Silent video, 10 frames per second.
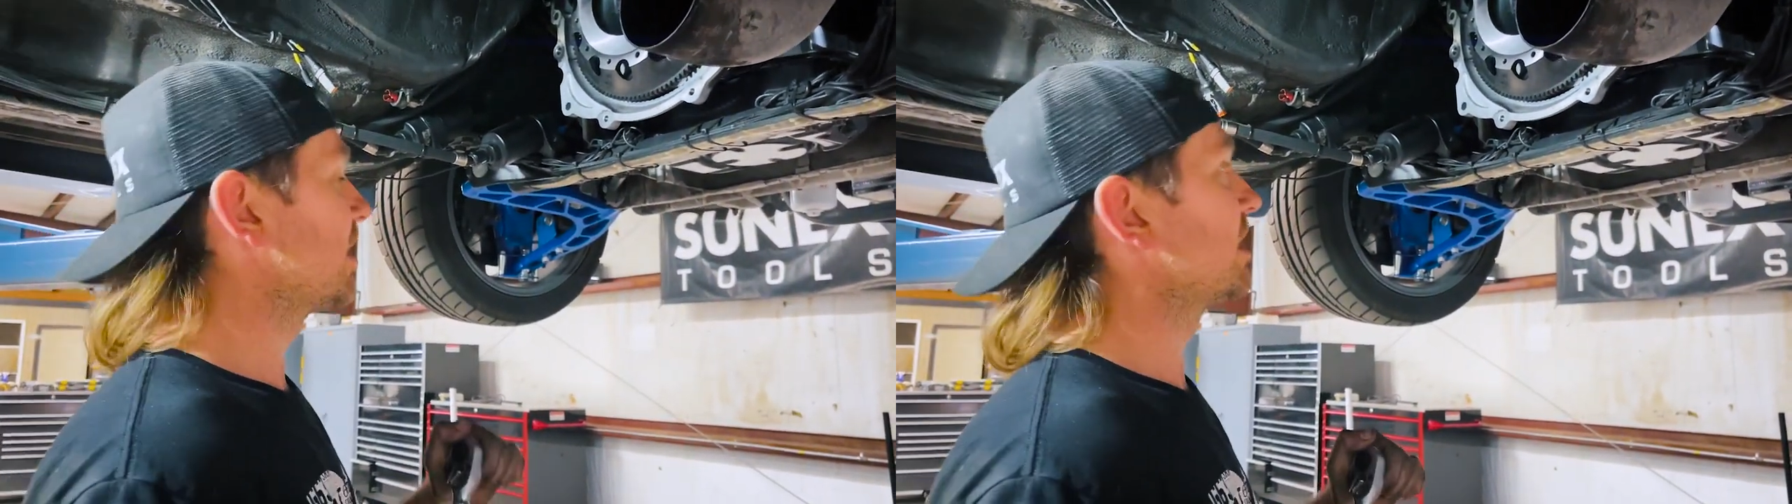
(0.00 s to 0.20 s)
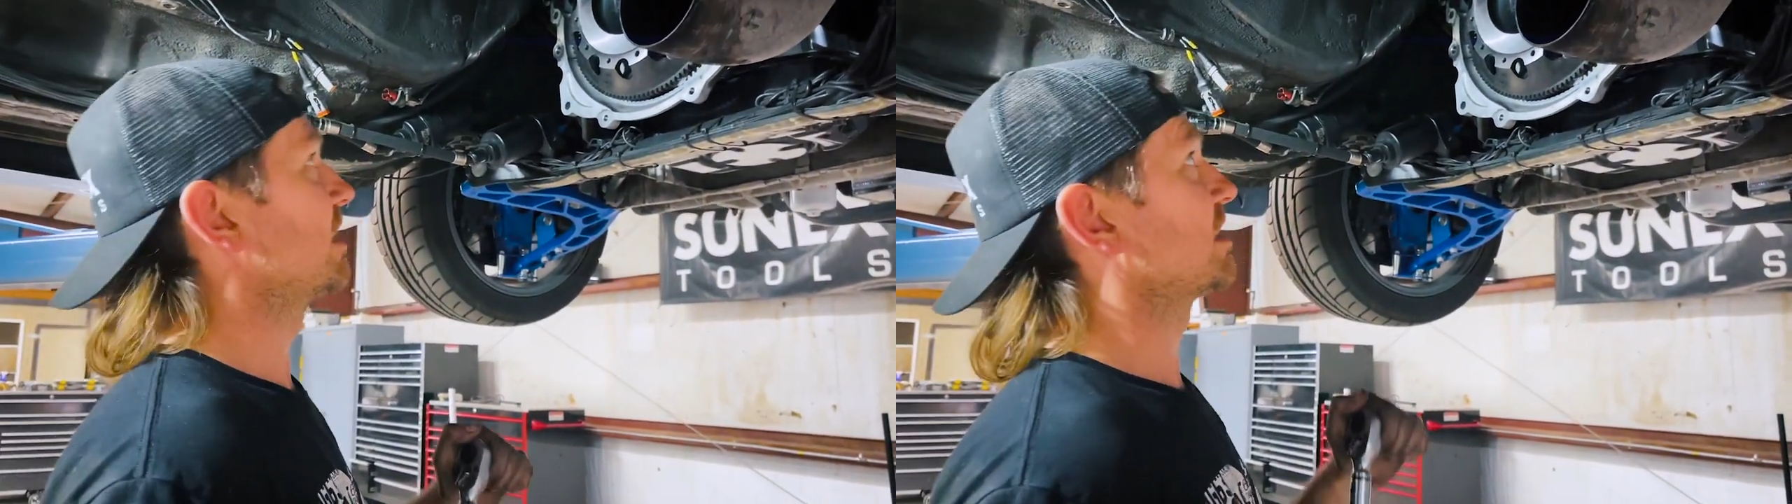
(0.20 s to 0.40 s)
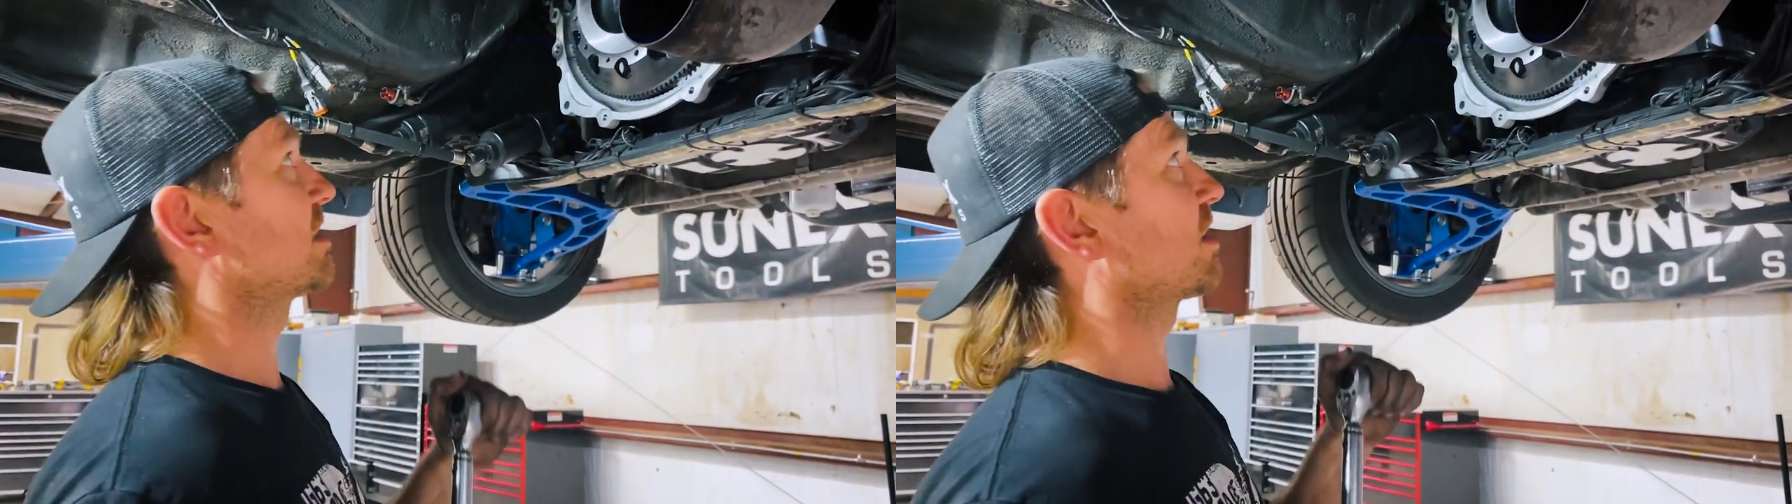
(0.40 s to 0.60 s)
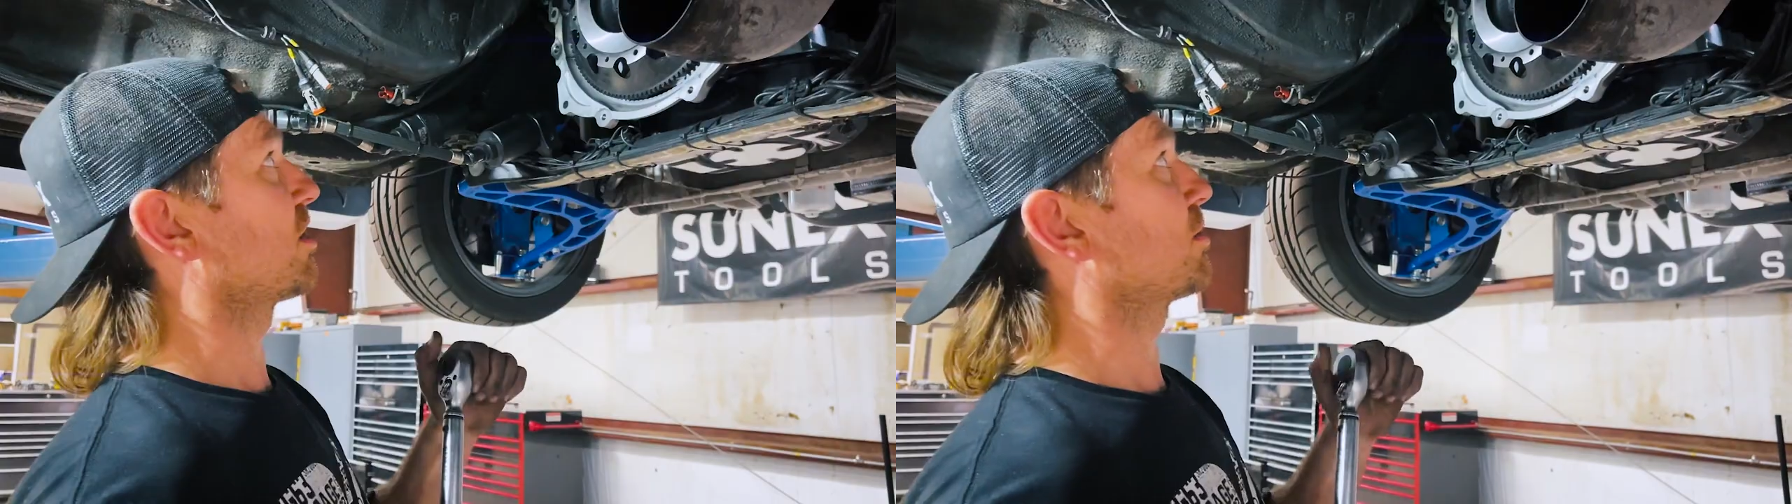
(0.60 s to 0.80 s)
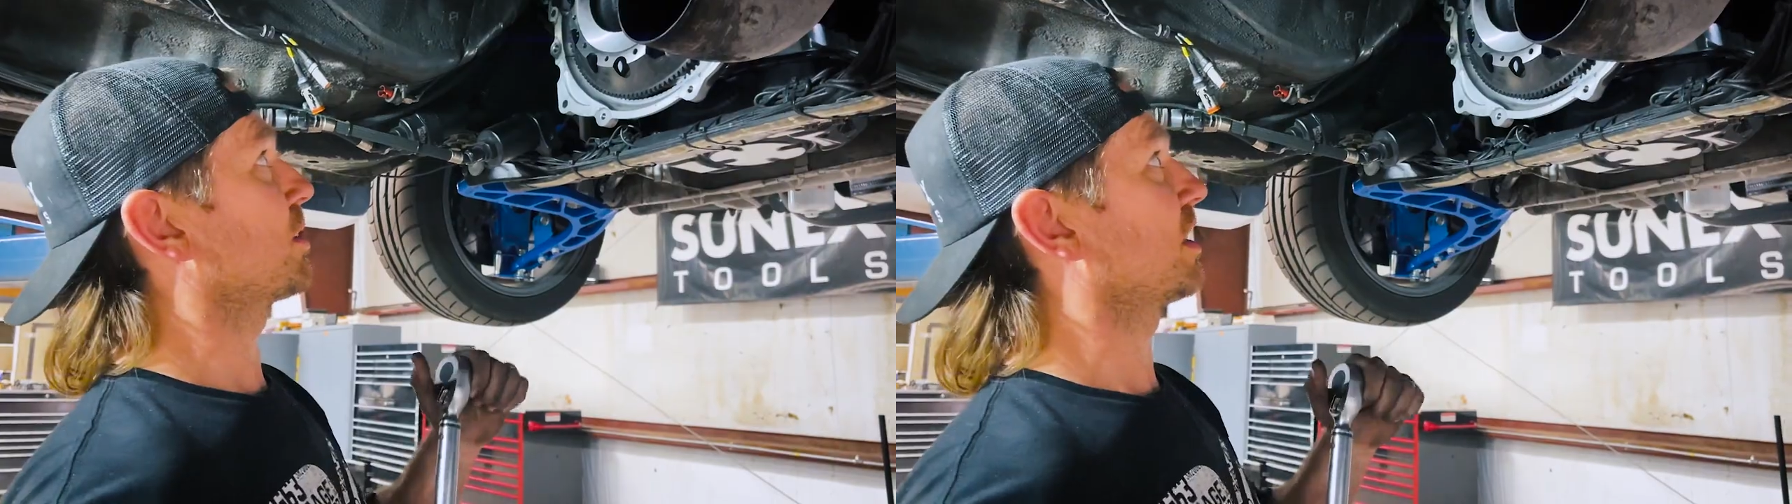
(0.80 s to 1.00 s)
in a
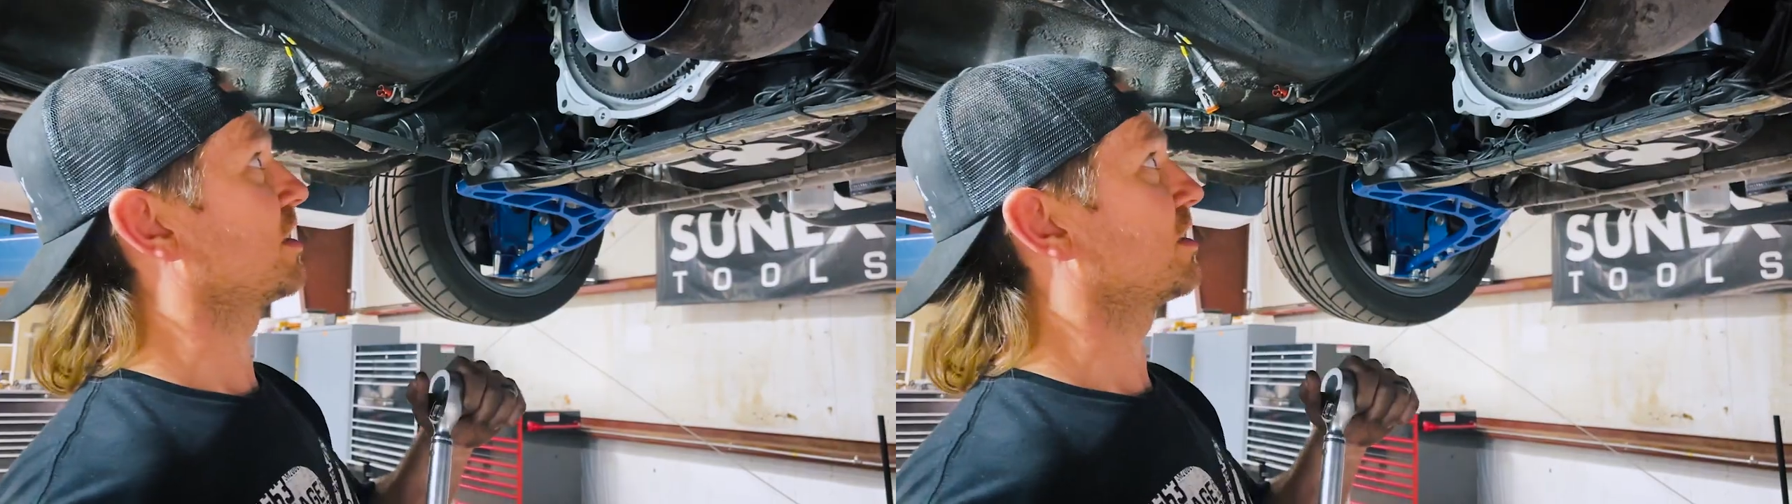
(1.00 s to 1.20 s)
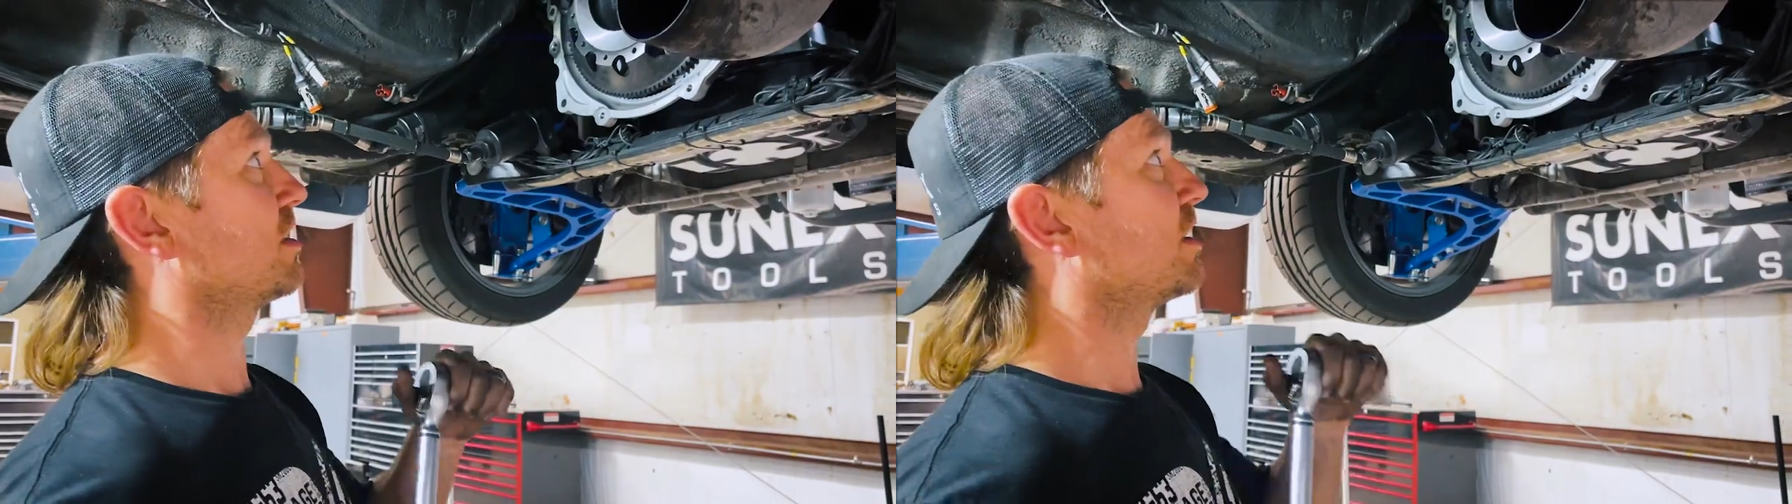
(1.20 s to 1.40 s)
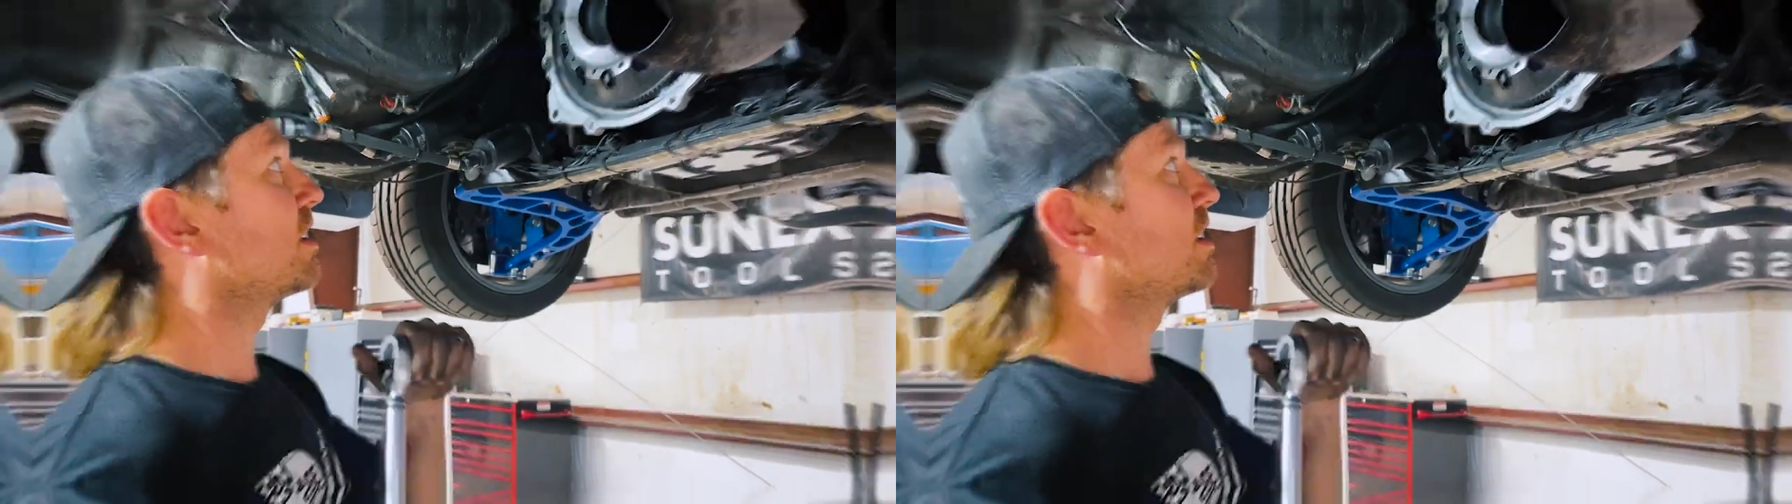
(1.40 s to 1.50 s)
star pattern.